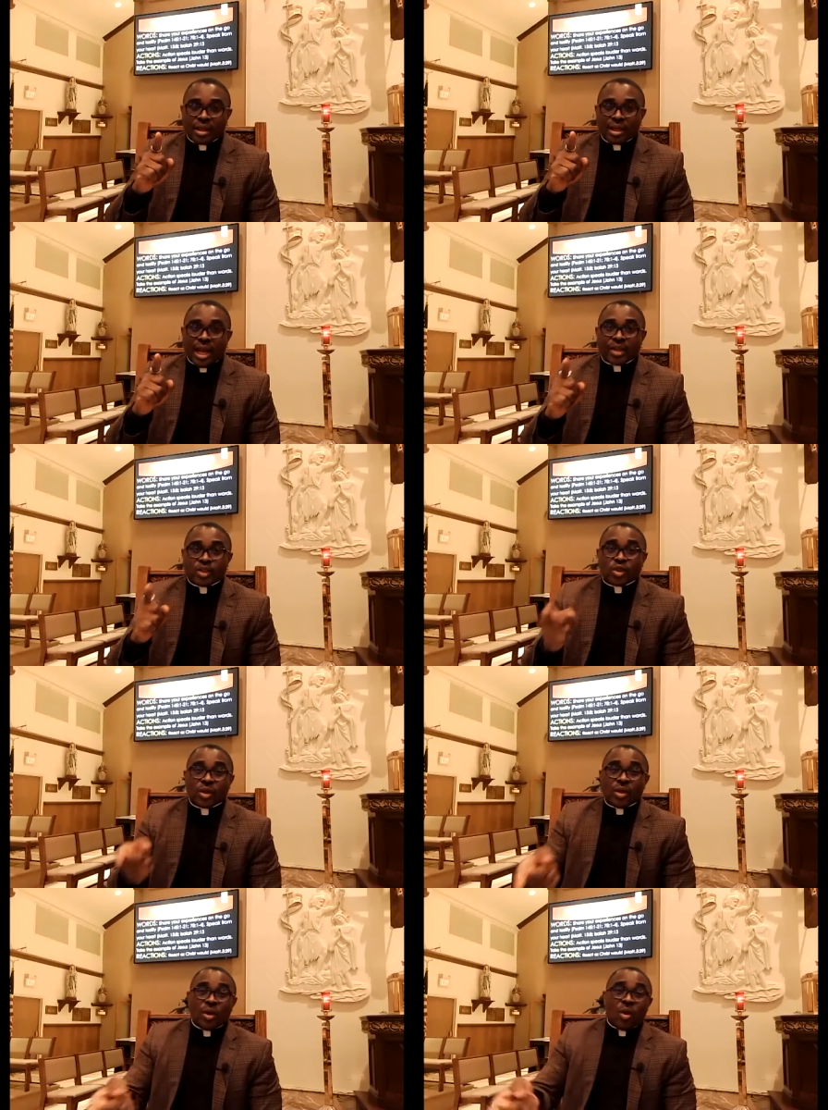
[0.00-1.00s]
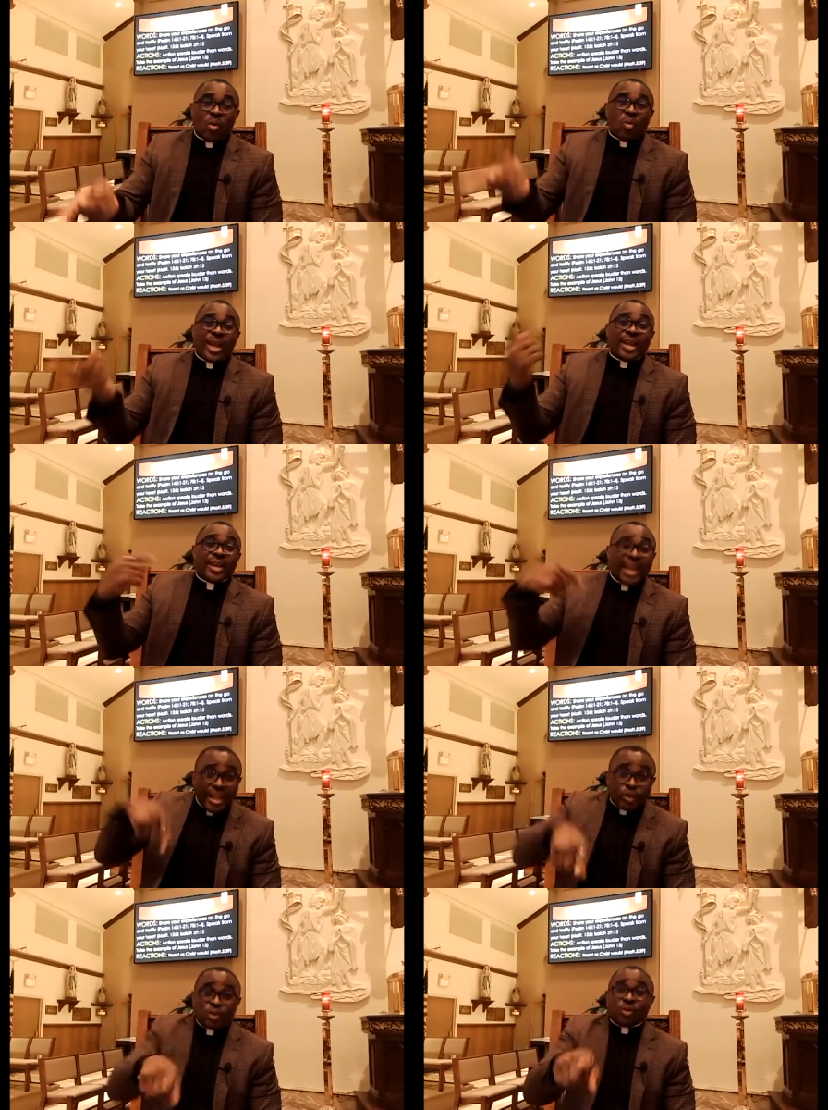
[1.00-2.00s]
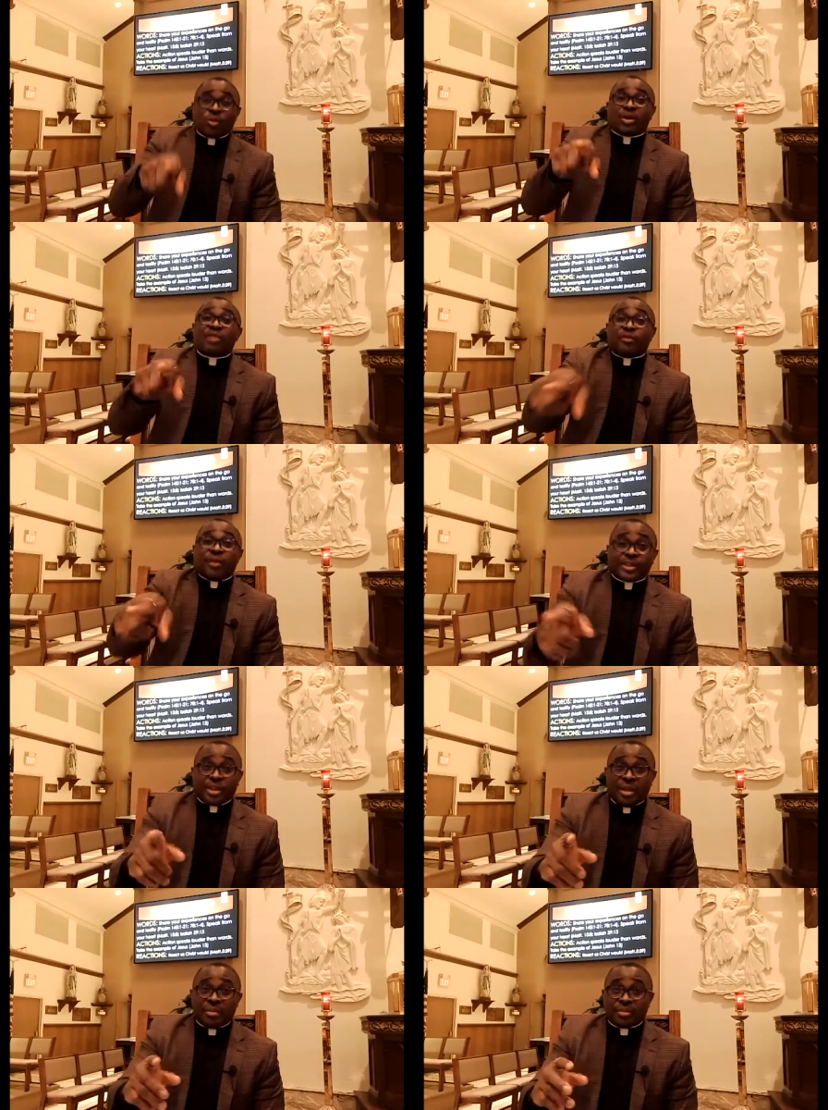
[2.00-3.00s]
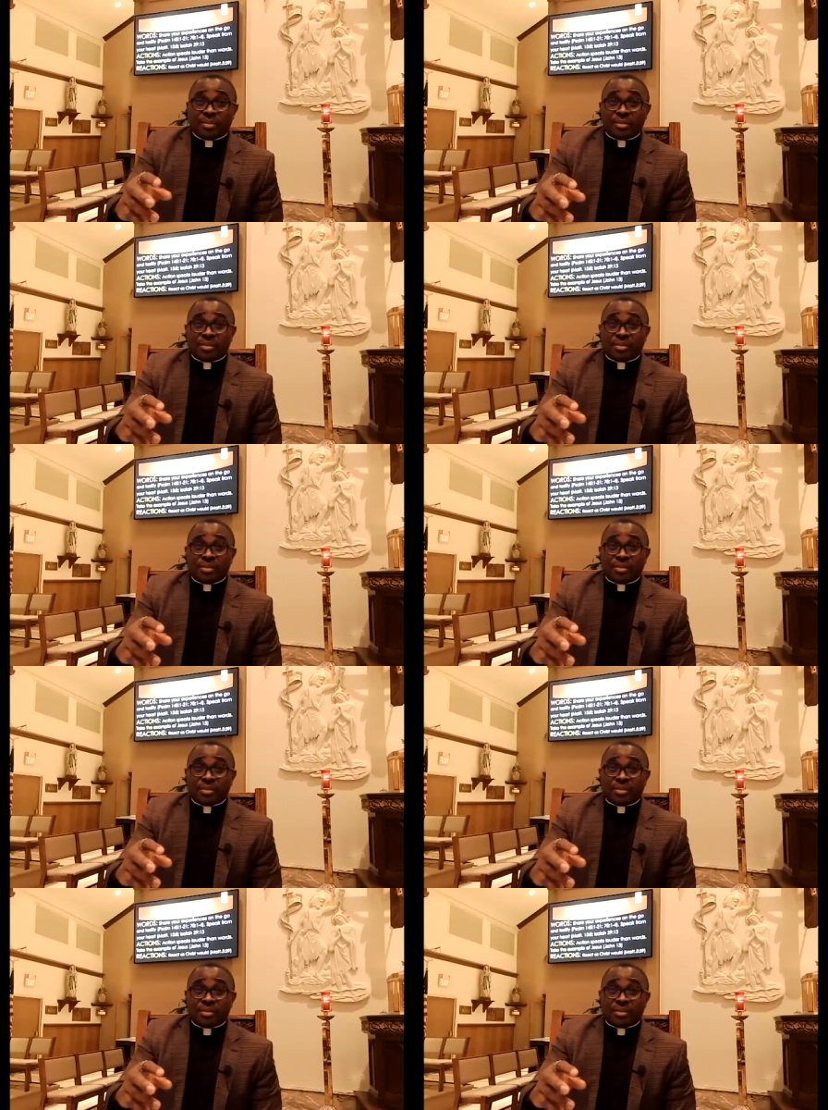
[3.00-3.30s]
that we need to reflect Him.